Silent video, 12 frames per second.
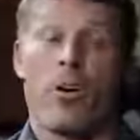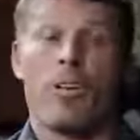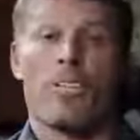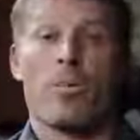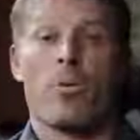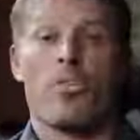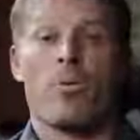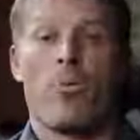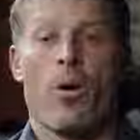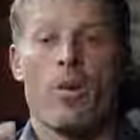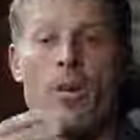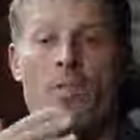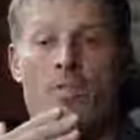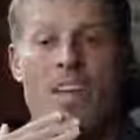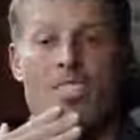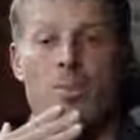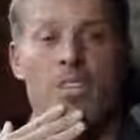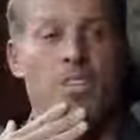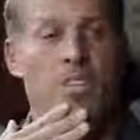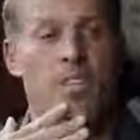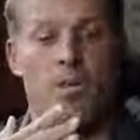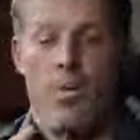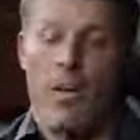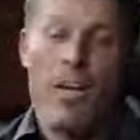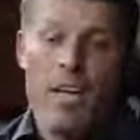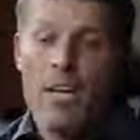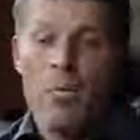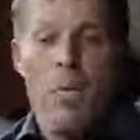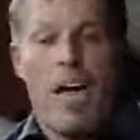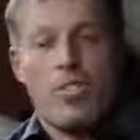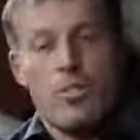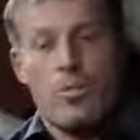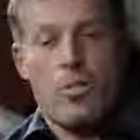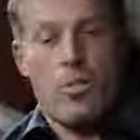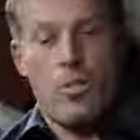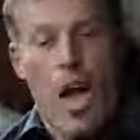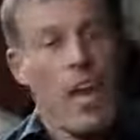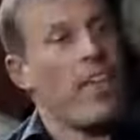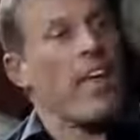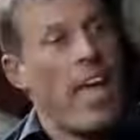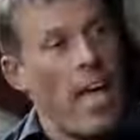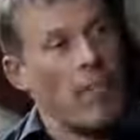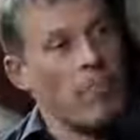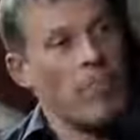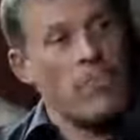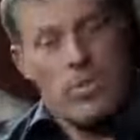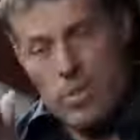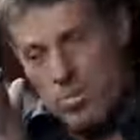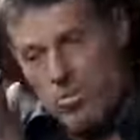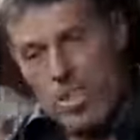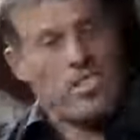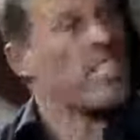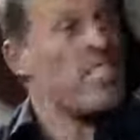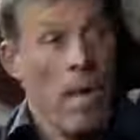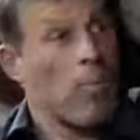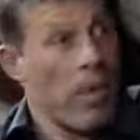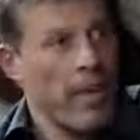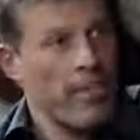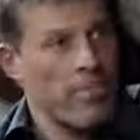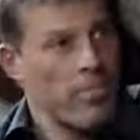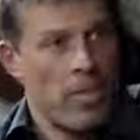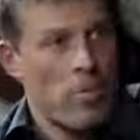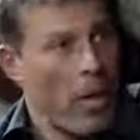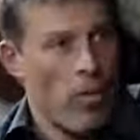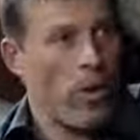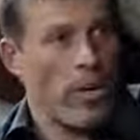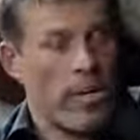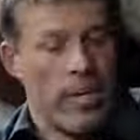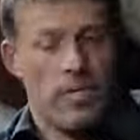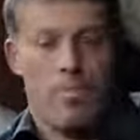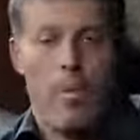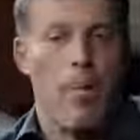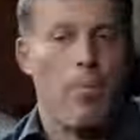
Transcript: It's the most important investment decision. Imagine you got in the game. You're investing something. It doesn't matter what it is. Maybe